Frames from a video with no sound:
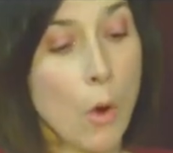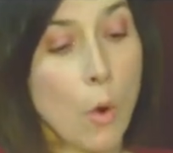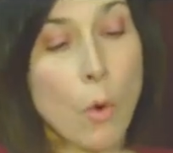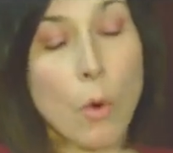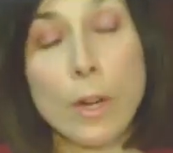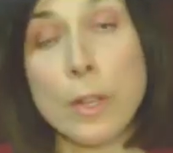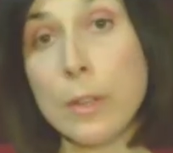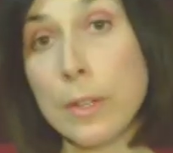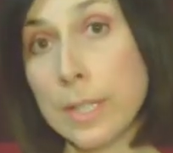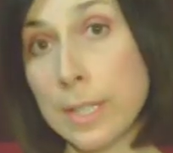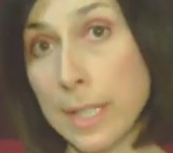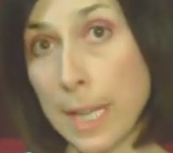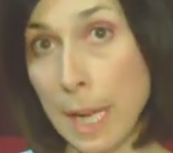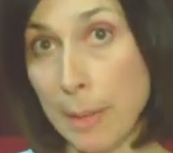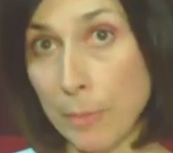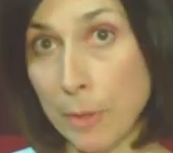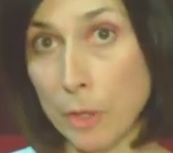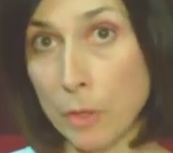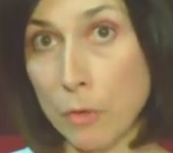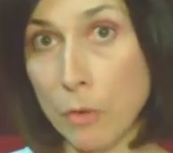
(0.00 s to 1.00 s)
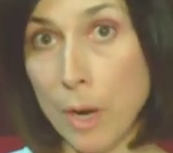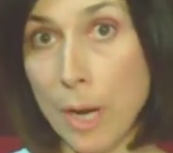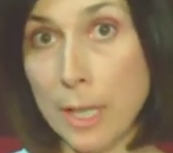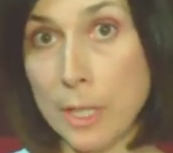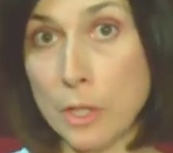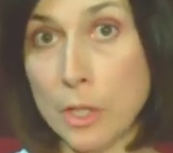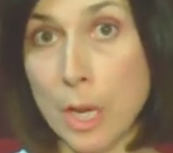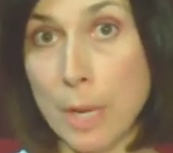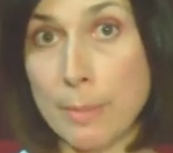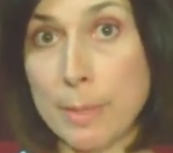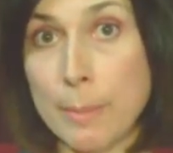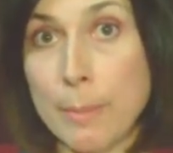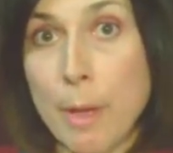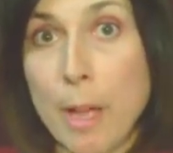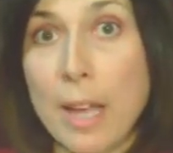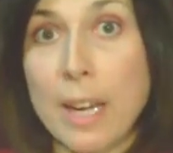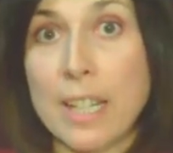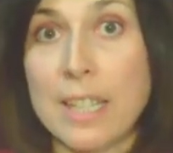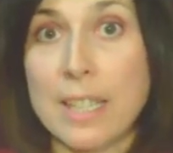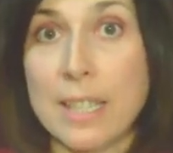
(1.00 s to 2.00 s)
or you can tap the karate chop
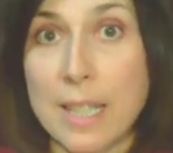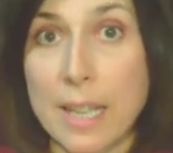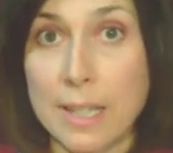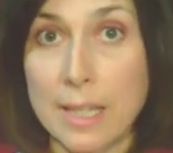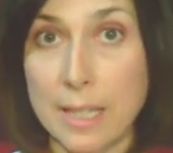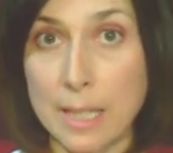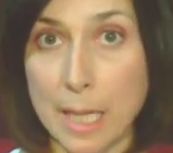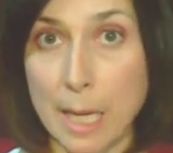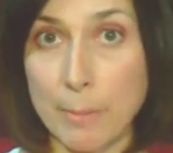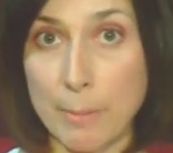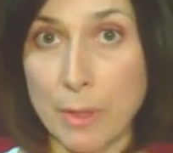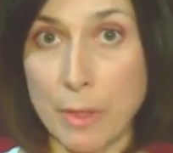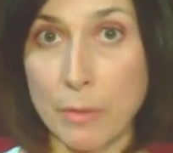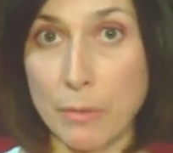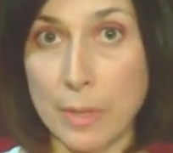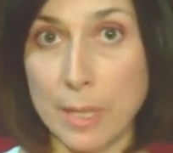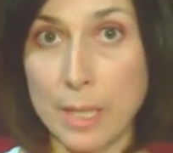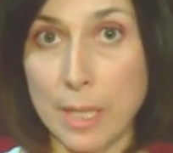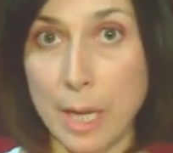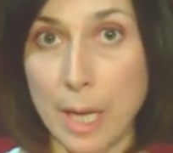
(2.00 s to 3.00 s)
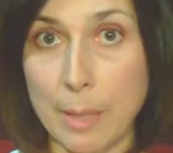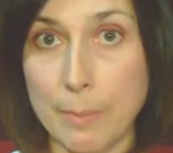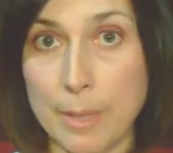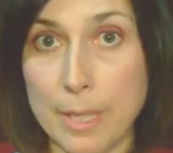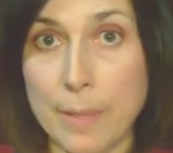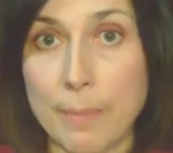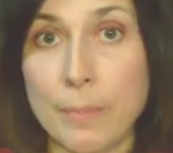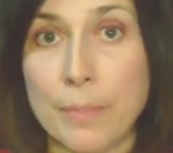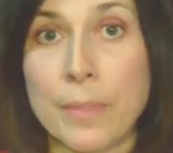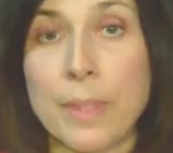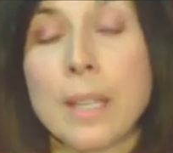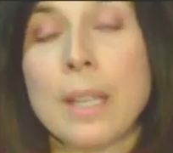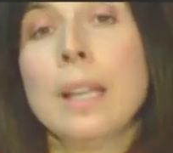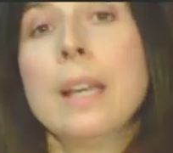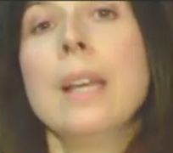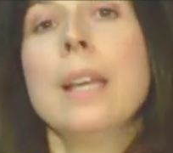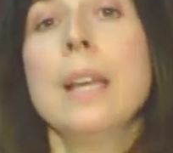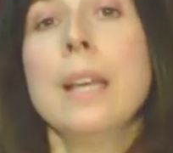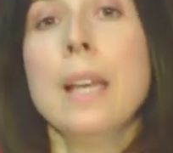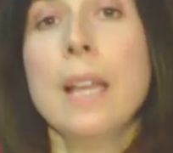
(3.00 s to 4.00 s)
spot and say the statement 3 times.
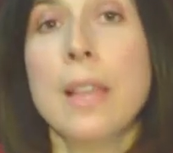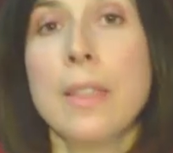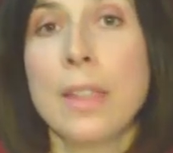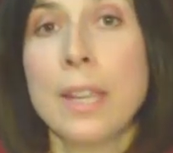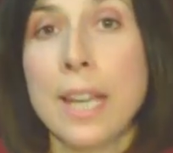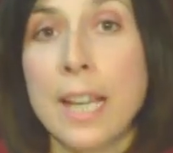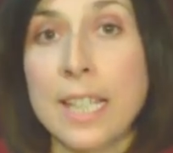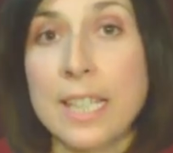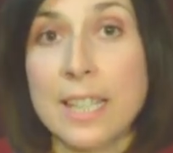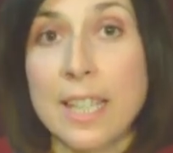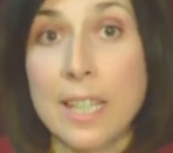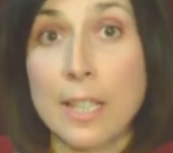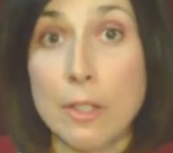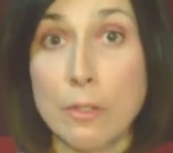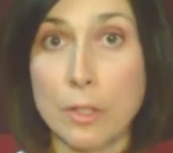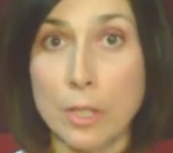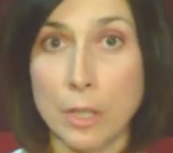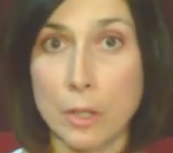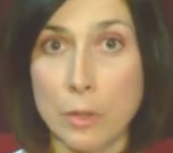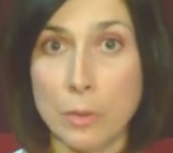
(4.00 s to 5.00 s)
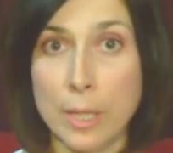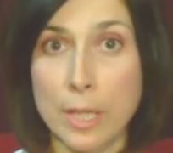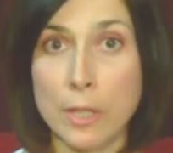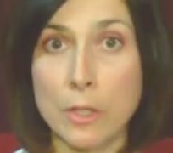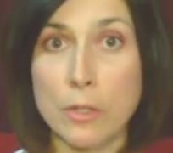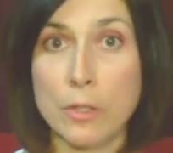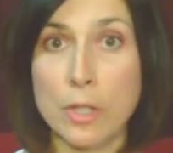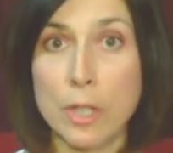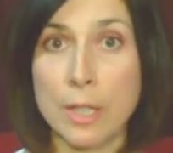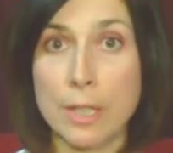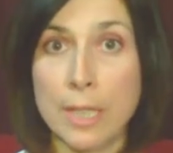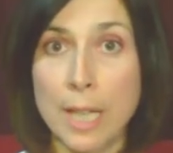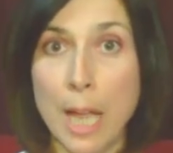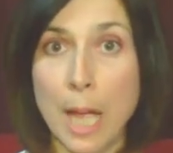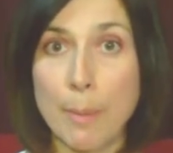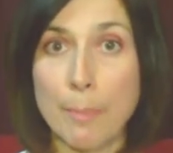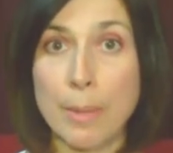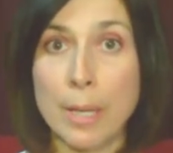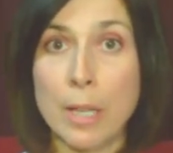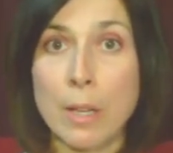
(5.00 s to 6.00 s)
The next thing you do is you start
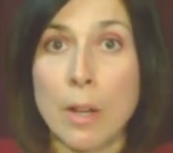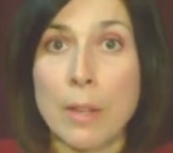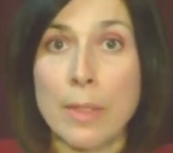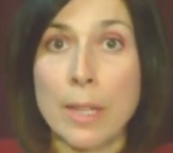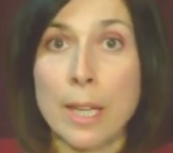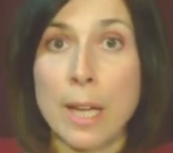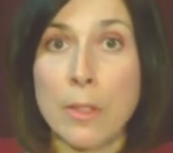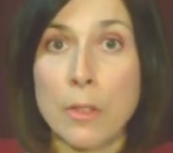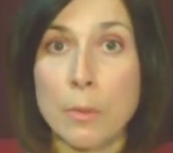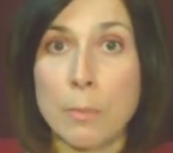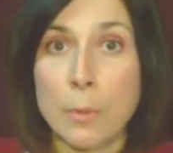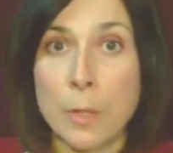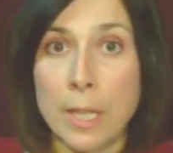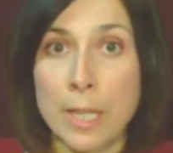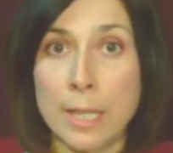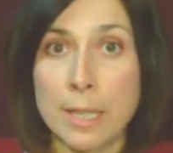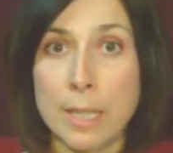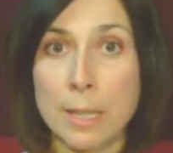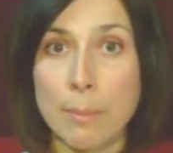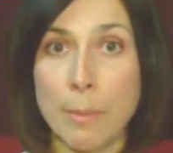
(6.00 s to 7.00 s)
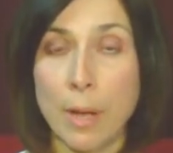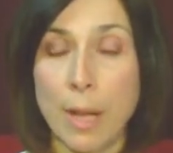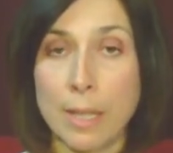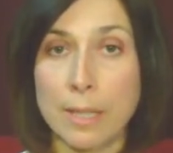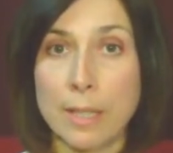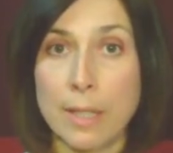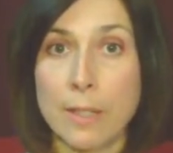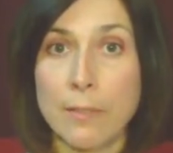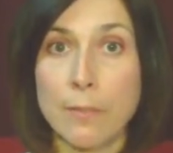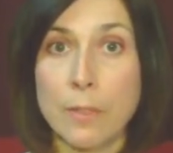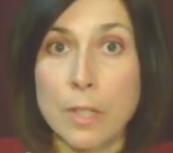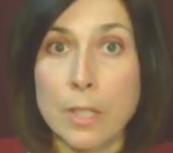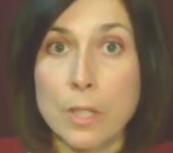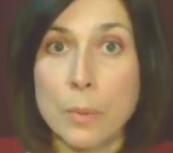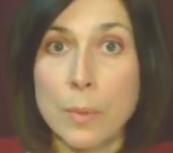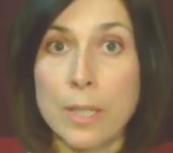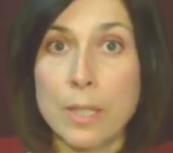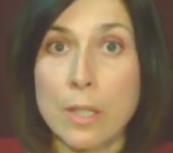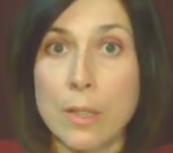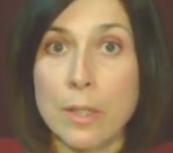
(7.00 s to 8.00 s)
tapping on the other meridian spots, and the
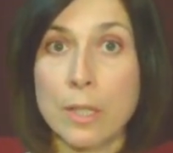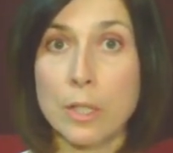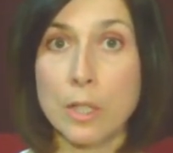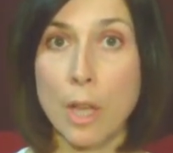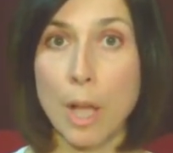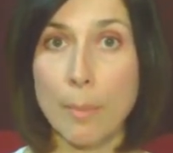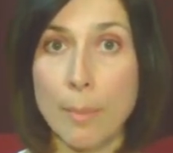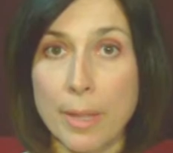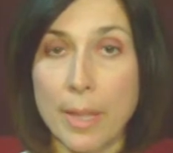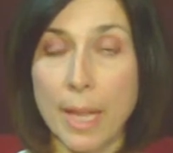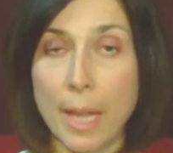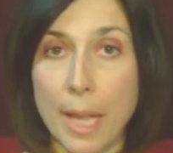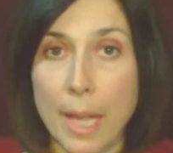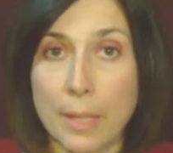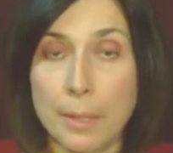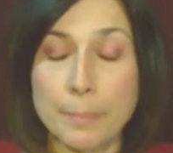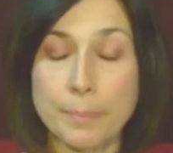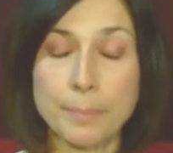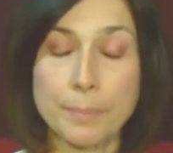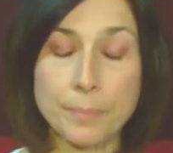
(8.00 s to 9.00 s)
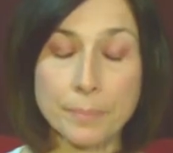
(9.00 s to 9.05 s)
first one is on the top of the head.